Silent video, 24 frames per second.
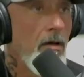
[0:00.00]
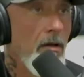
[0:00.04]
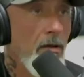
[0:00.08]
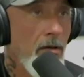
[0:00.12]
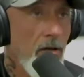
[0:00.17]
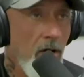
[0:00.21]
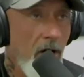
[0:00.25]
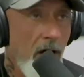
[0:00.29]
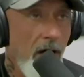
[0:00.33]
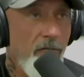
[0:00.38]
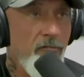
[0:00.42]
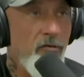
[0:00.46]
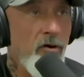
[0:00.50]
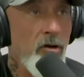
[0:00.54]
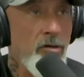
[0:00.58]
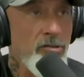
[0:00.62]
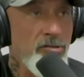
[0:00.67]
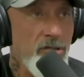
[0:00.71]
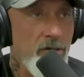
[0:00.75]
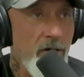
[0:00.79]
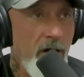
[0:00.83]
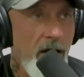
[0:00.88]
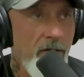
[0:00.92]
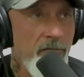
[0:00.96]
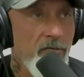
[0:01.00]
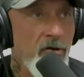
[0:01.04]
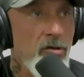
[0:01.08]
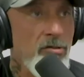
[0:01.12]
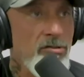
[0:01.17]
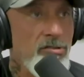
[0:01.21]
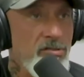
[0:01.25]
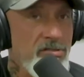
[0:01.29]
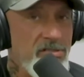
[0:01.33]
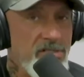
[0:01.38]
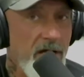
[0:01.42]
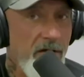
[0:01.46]
No, I've heard you. I've yeah. heard
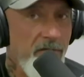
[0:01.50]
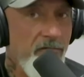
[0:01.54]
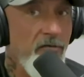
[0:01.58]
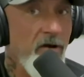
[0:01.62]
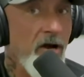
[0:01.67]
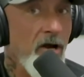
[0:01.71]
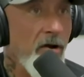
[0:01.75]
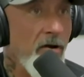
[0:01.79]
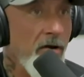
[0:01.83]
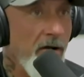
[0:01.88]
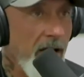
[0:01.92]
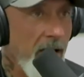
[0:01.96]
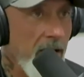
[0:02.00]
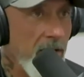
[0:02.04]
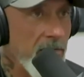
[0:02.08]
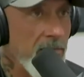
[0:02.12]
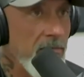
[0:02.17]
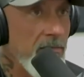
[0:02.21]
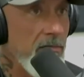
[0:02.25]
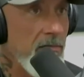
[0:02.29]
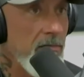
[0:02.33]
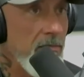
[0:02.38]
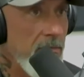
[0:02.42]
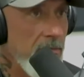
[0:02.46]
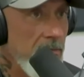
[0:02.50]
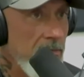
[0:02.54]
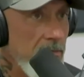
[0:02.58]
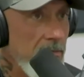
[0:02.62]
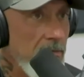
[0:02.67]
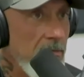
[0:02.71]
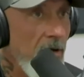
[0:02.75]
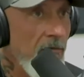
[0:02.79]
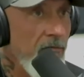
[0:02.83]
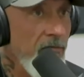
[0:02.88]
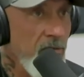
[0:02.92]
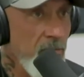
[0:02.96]
you say "figure it out." Yeah,
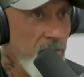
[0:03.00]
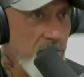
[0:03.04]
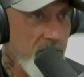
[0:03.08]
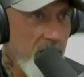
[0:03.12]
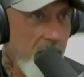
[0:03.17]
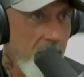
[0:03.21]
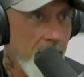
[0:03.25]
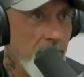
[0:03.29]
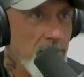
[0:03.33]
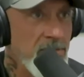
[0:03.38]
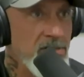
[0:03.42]
a few times,